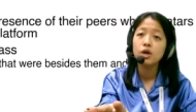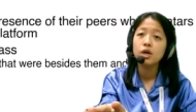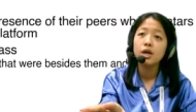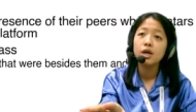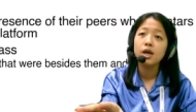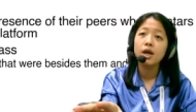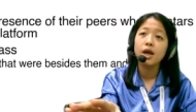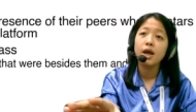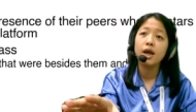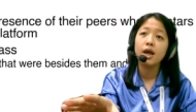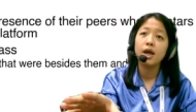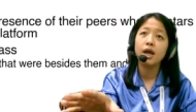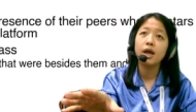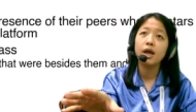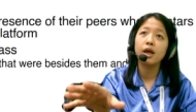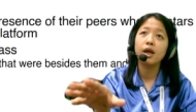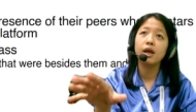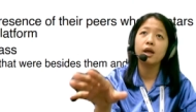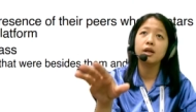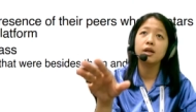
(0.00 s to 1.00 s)

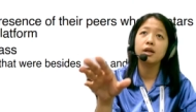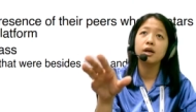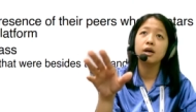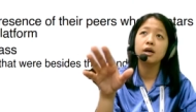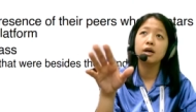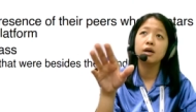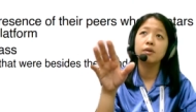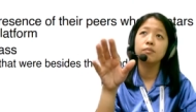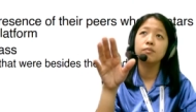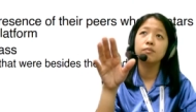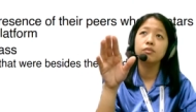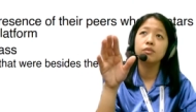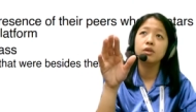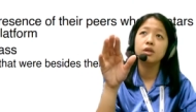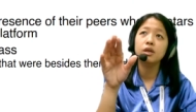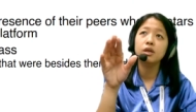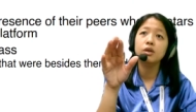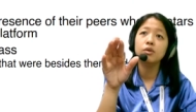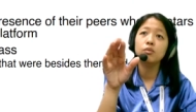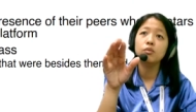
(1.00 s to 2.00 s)
and
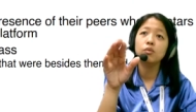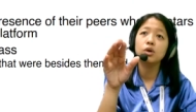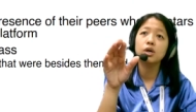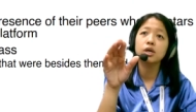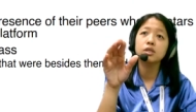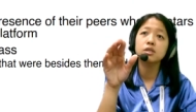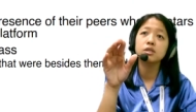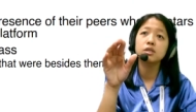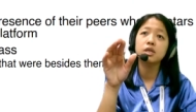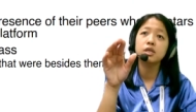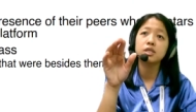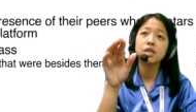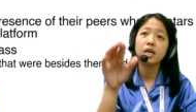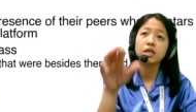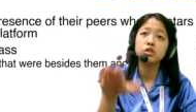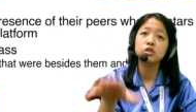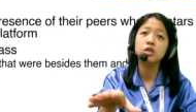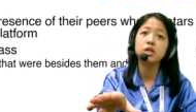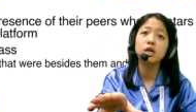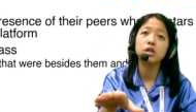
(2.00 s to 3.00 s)
it's
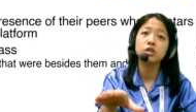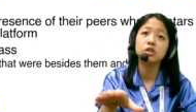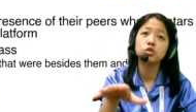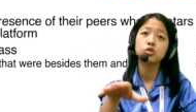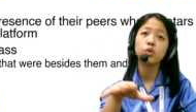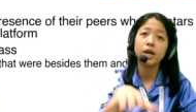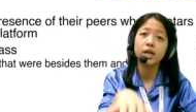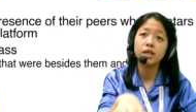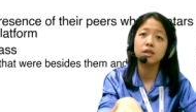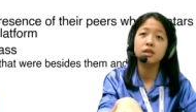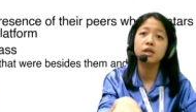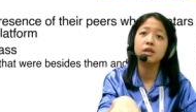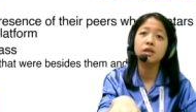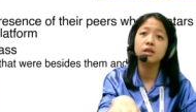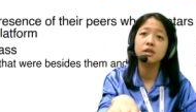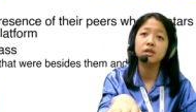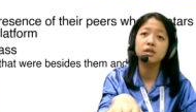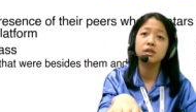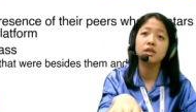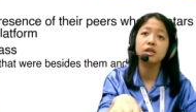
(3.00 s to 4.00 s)
actually
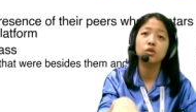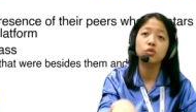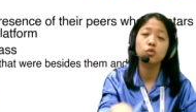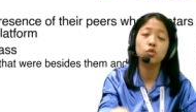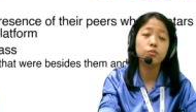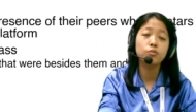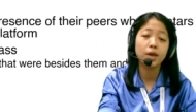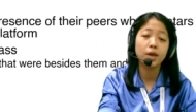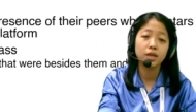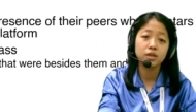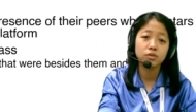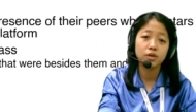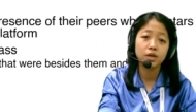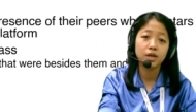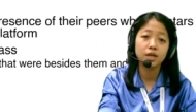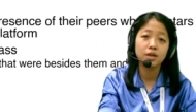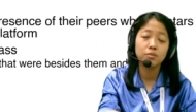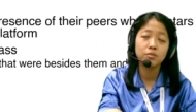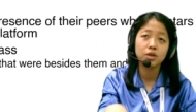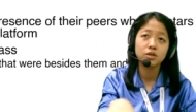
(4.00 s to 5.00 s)
attracting their roommates, right?
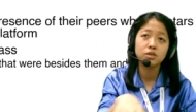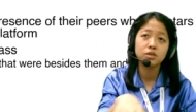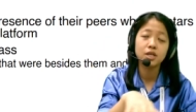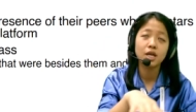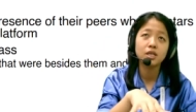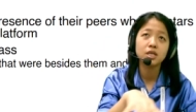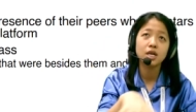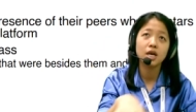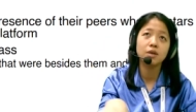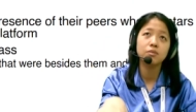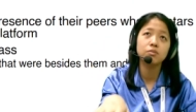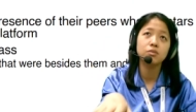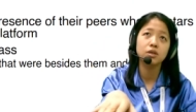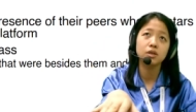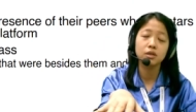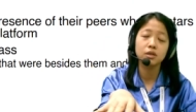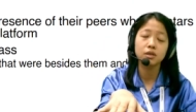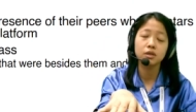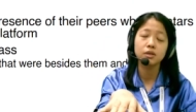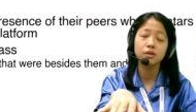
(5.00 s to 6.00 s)
Because that time
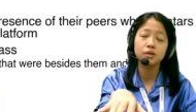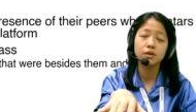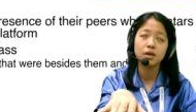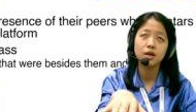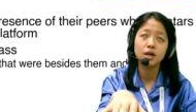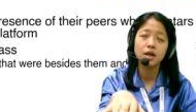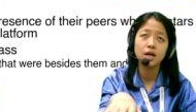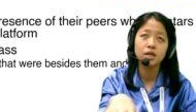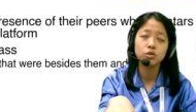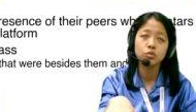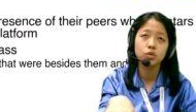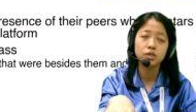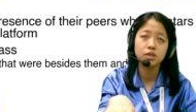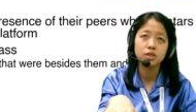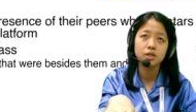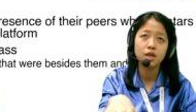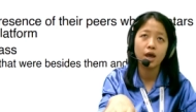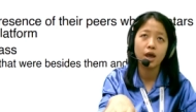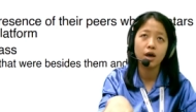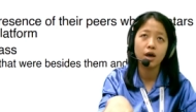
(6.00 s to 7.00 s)
the class was
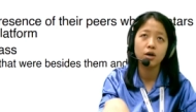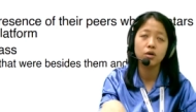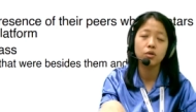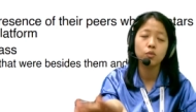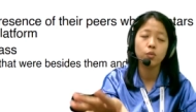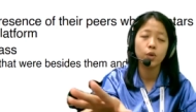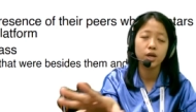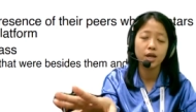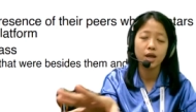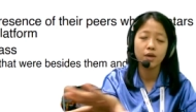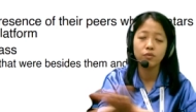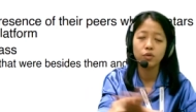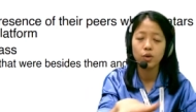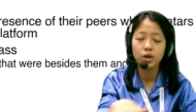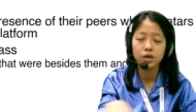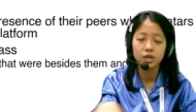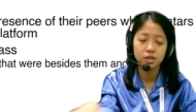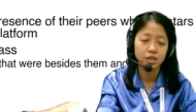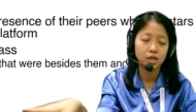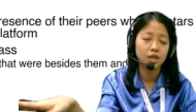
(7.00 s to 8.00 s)
held when everyone
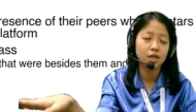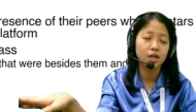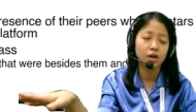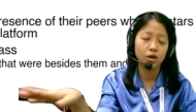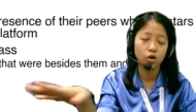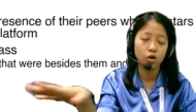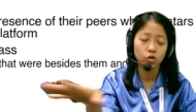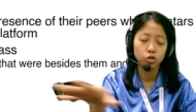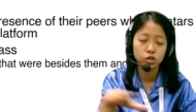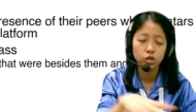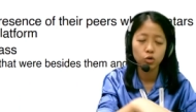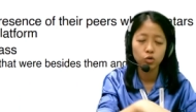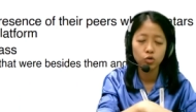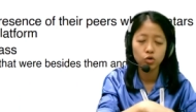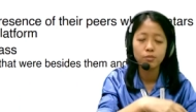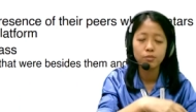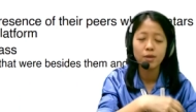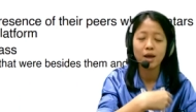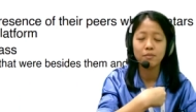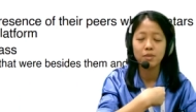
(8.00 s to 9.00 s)
is in the hostel room.
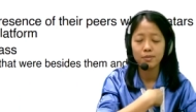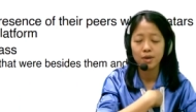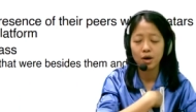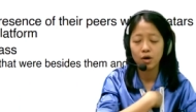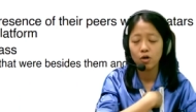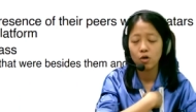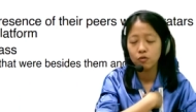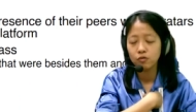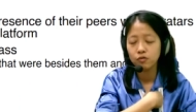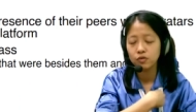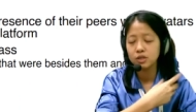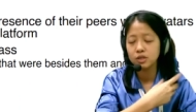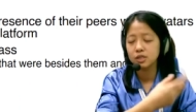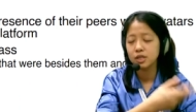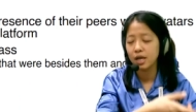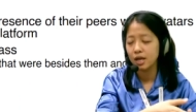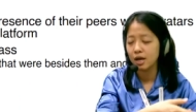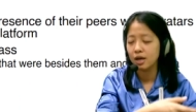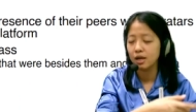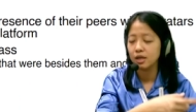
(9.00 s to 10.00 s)
I mean, my office, they
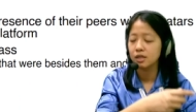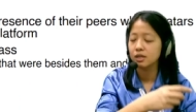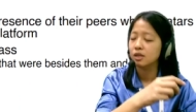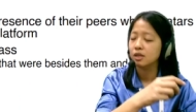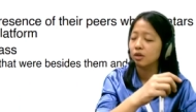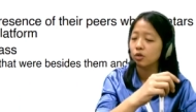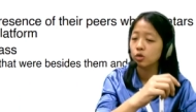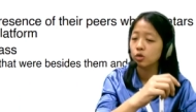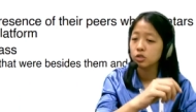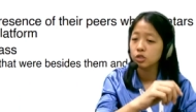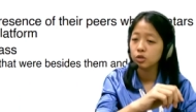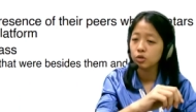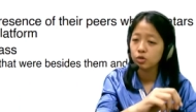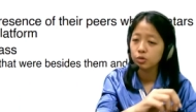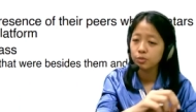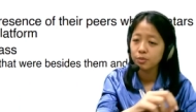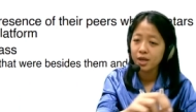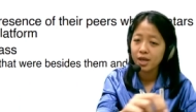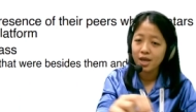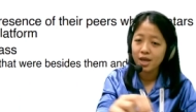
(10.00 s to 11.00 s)
are in the hostel room,
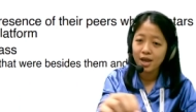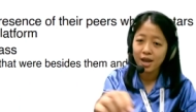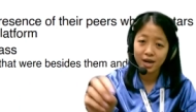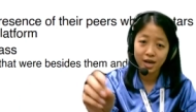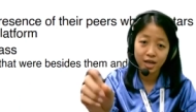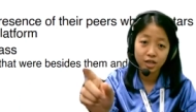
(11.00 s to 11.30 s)
and it actually